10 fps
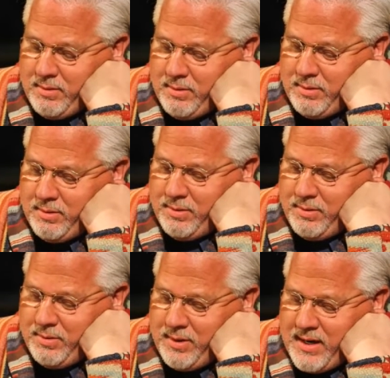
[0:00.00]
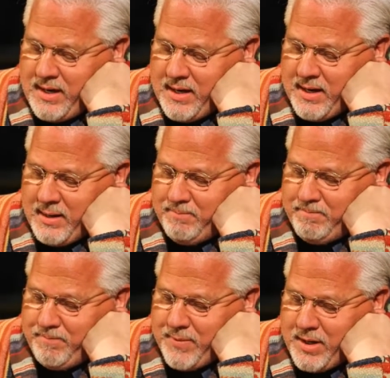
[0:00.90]

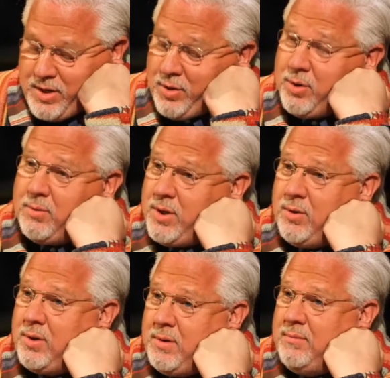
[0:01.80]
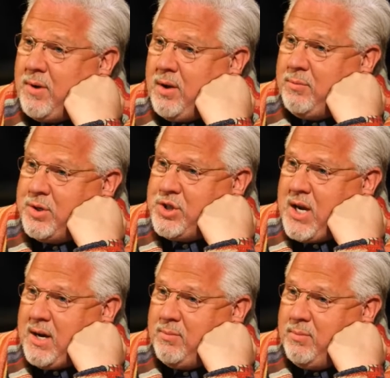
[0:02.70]
you're involved with
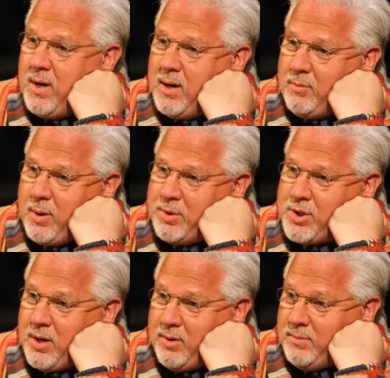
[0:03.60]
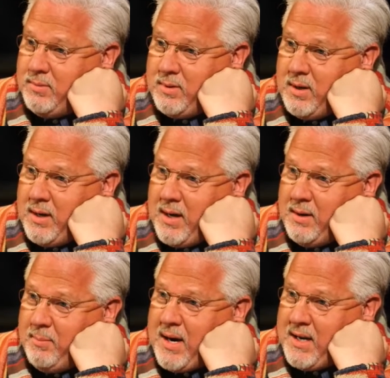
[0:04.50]
Chad Robichaux
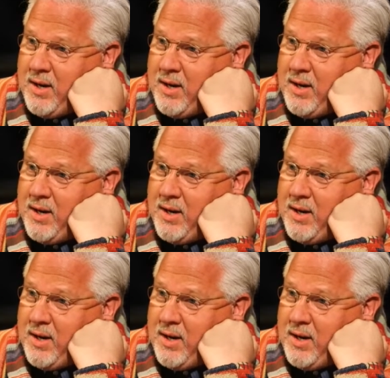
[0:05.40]
and Mighty